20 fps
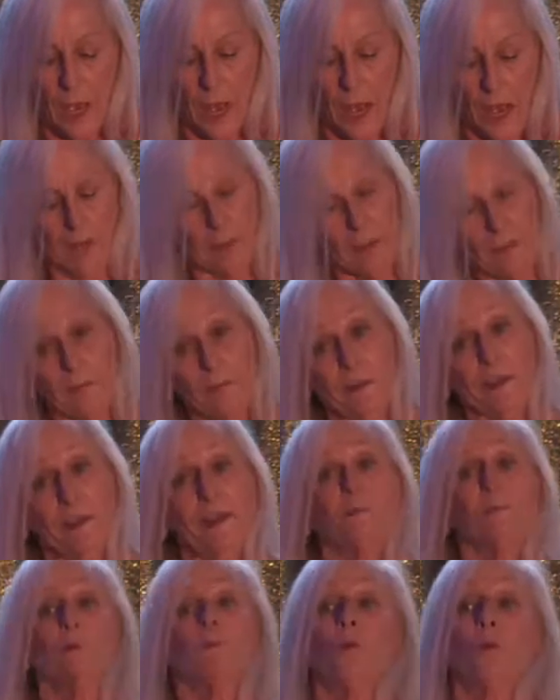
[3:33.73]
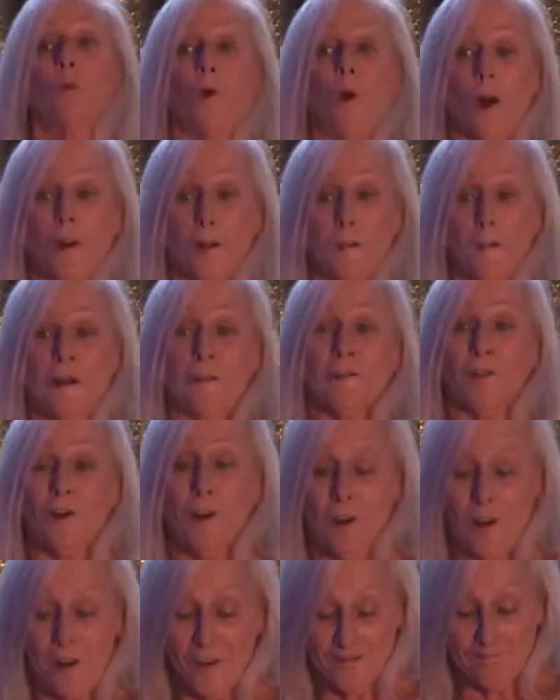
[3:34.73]
I have been able to walk my
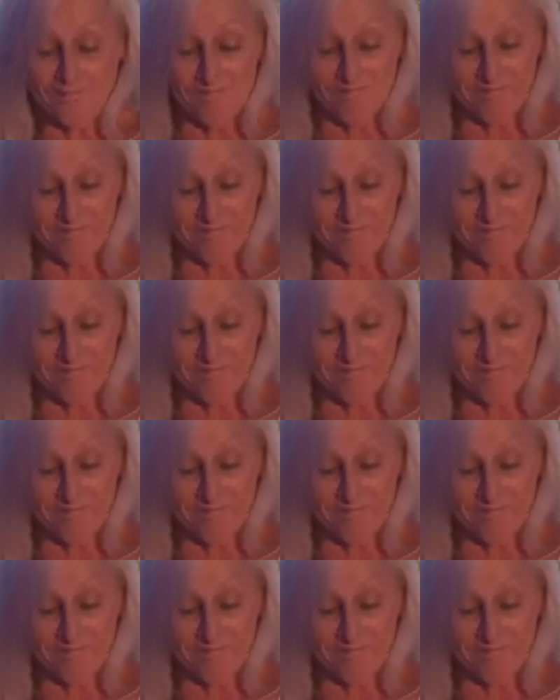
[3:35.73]
dog,